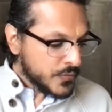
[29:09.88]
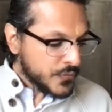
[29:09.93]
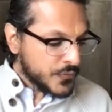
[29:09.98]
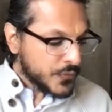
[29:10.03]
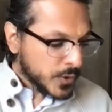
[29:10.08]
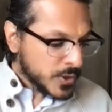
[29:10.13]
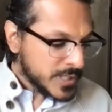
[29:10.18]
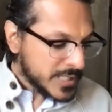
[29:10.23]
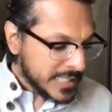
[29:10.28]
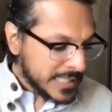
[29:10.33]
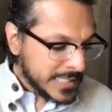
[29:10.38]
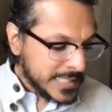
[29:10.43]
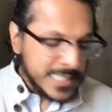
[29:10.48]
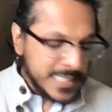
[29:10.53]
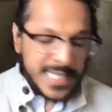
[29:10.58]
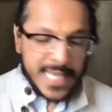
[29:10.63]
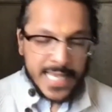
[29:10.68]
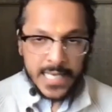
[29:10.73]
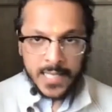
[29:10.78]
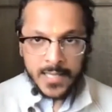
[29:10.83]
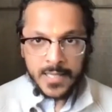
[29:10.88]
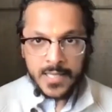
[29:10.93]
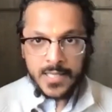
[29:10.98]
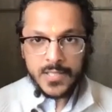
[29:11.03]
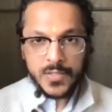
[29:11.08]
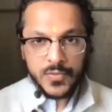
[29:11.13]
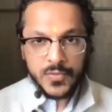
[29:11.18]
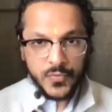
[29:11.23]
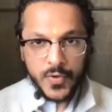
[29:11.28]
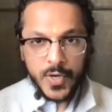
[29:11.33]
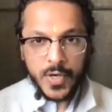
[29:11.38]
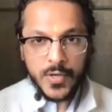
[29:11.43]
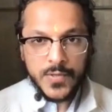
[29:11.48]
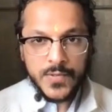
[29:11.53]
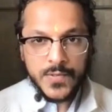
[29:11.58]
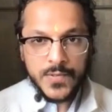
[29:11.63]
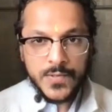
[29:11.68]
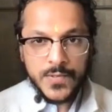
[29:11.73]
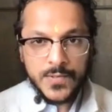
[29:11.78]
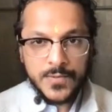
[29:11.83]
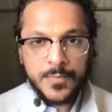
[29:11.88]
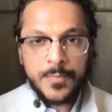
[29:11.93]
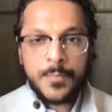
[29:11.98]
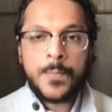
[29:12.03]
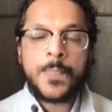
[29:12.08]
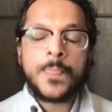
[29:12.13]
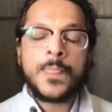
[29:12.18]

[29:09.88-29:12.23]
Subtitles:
The first insight in this verse